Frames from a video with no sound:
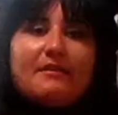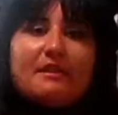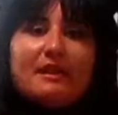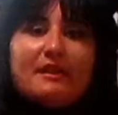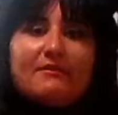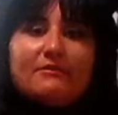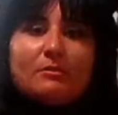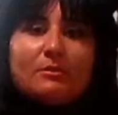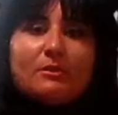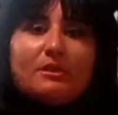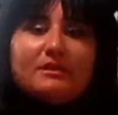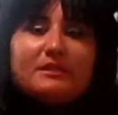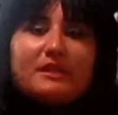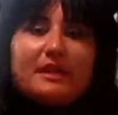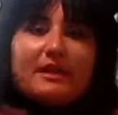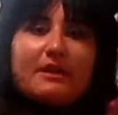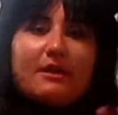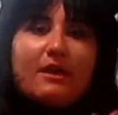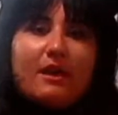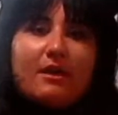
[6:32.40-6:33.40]
then afterwards
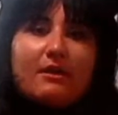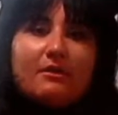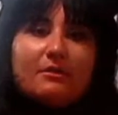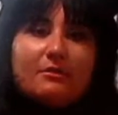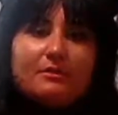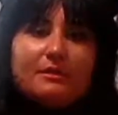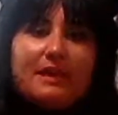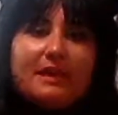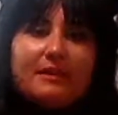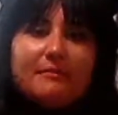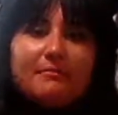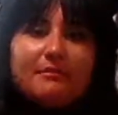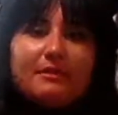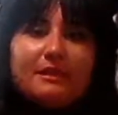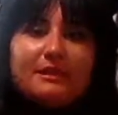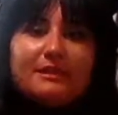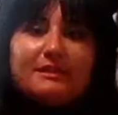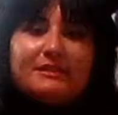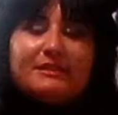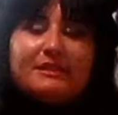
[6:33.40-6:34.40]
I hot glued that in
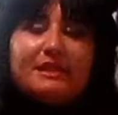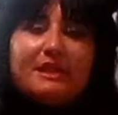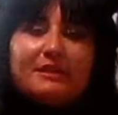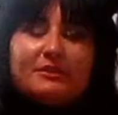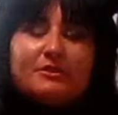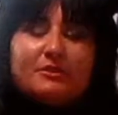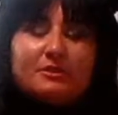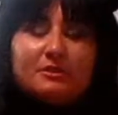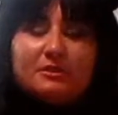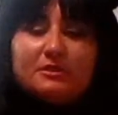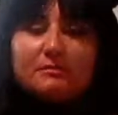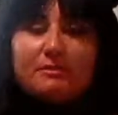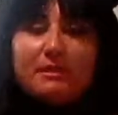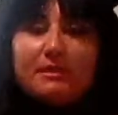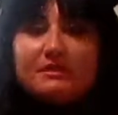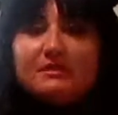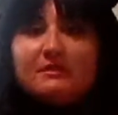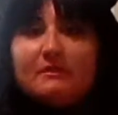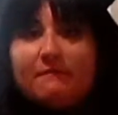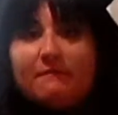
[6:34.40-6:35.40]
place, and I took some
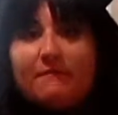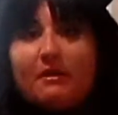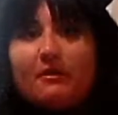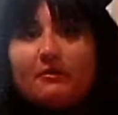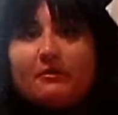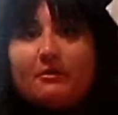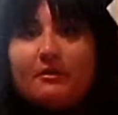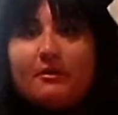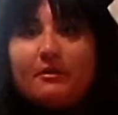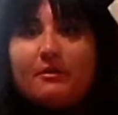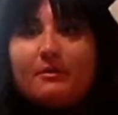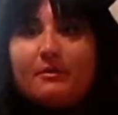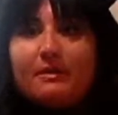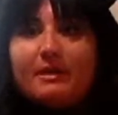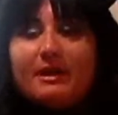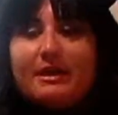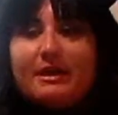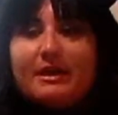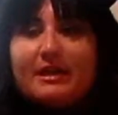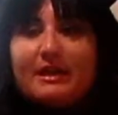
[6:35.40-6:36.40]
pieces of Velcro
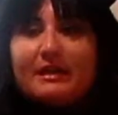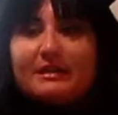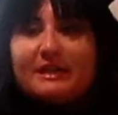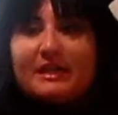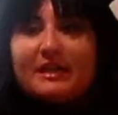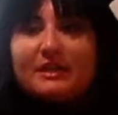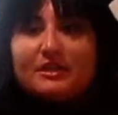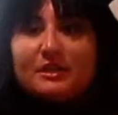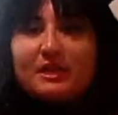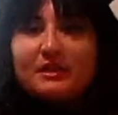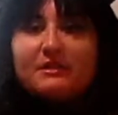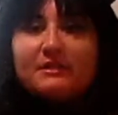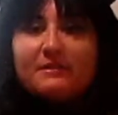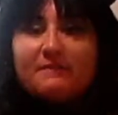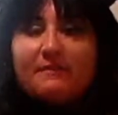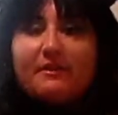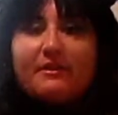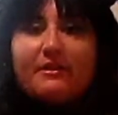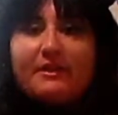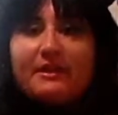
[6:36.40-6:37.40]
and I attached that to the
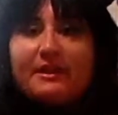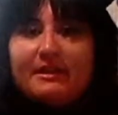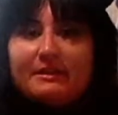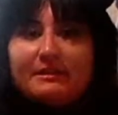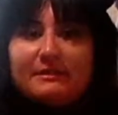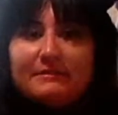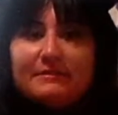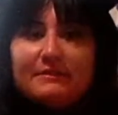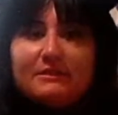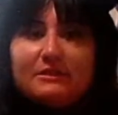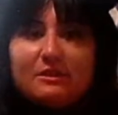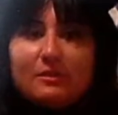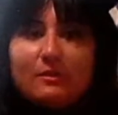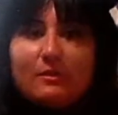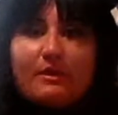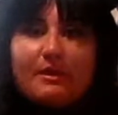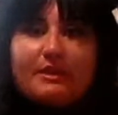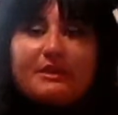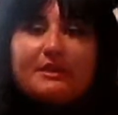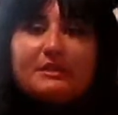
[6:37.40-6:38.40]
very ends of it
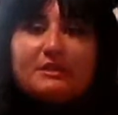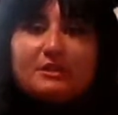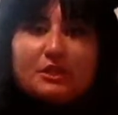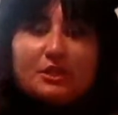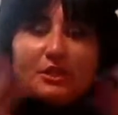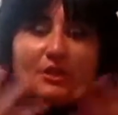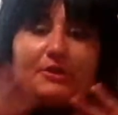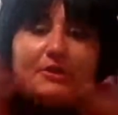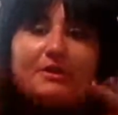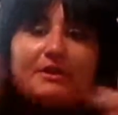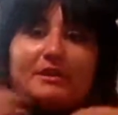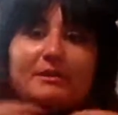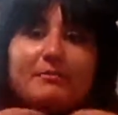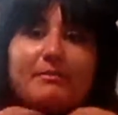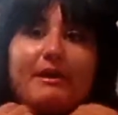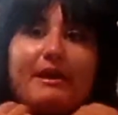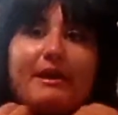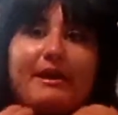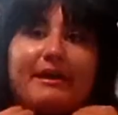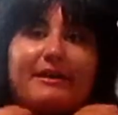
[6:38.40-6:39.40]
so I could secure it in the
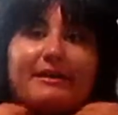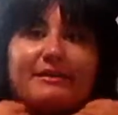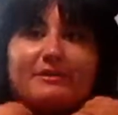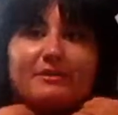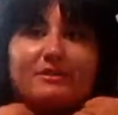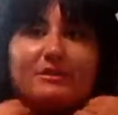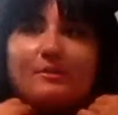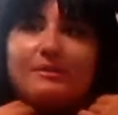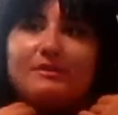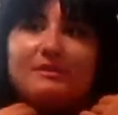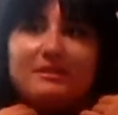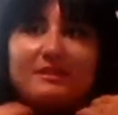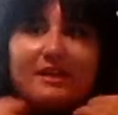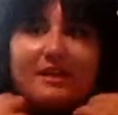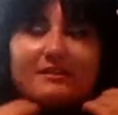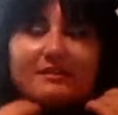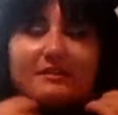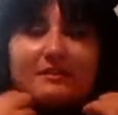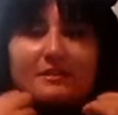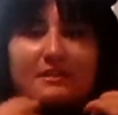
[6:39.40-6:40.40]
back, and so it's
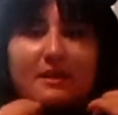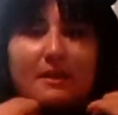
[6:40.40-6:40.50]
nice and